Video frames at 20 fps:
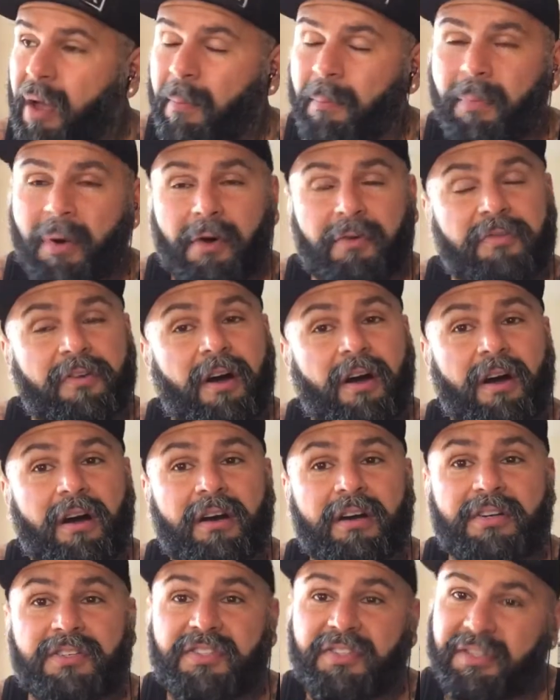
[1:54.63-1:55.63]
both
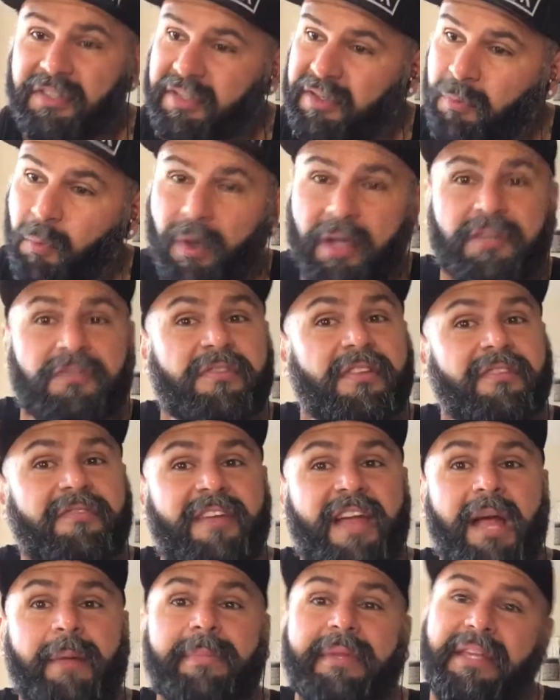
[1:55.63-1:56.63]
cars, one's for the
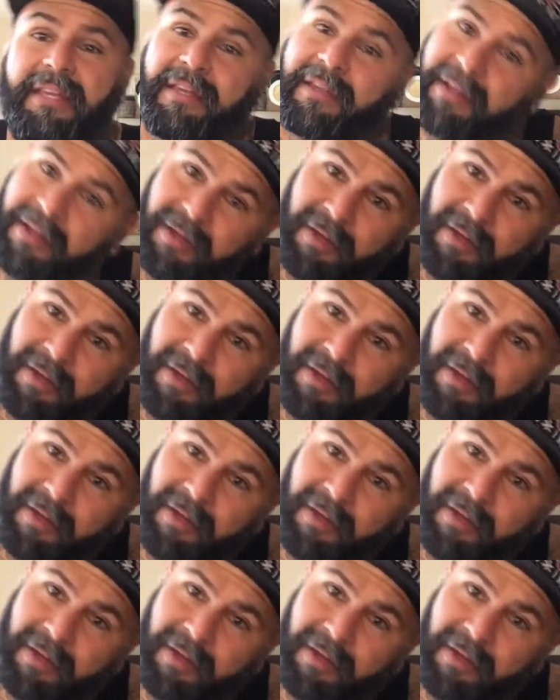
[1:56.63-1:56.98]
family,